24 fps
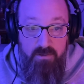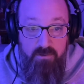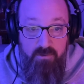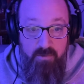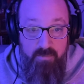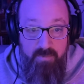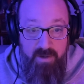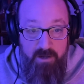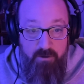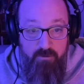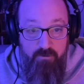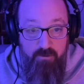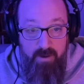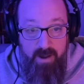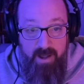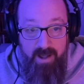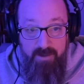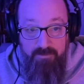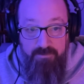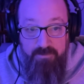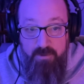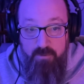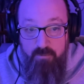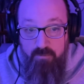to my
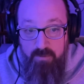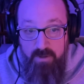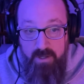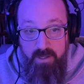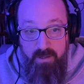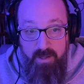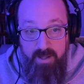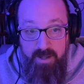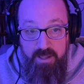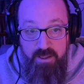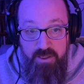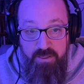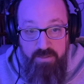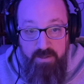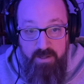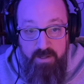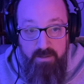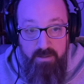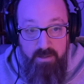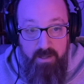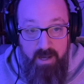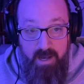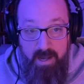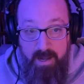craft and realize
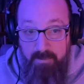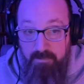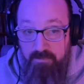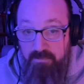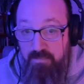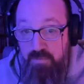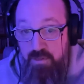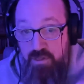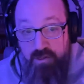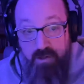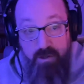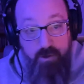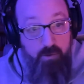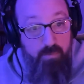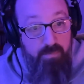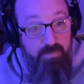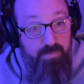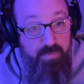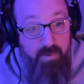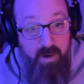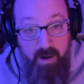that I'm still,